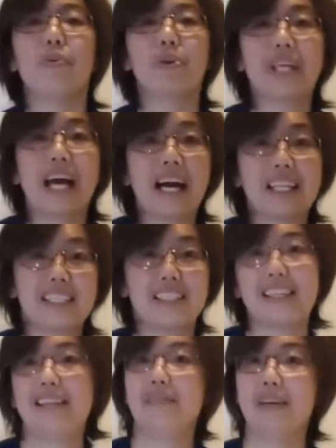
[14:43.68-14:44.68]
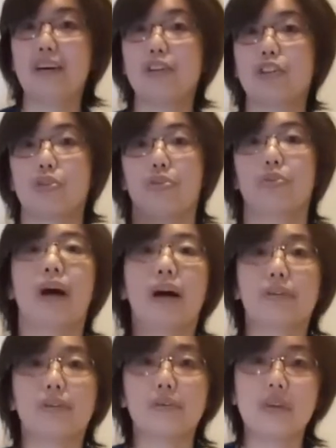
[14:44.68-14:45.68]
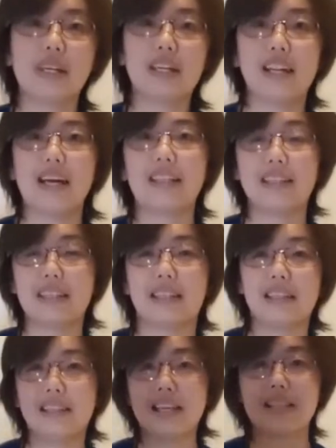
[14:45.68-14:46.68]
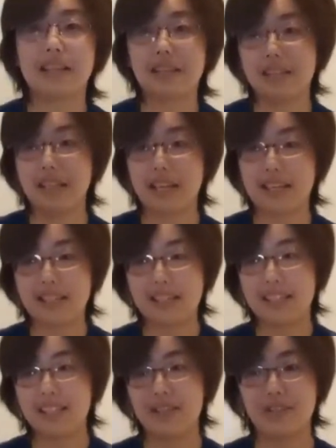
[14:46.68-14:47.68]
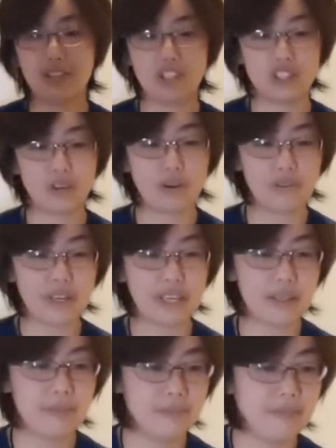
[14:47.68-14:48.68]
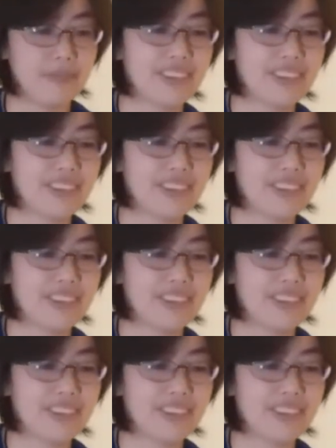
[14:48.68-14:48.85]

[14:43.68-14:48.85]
We'll get Aki again. I'll show you how to do it in like less than 30 seconds. You see, she's all ready.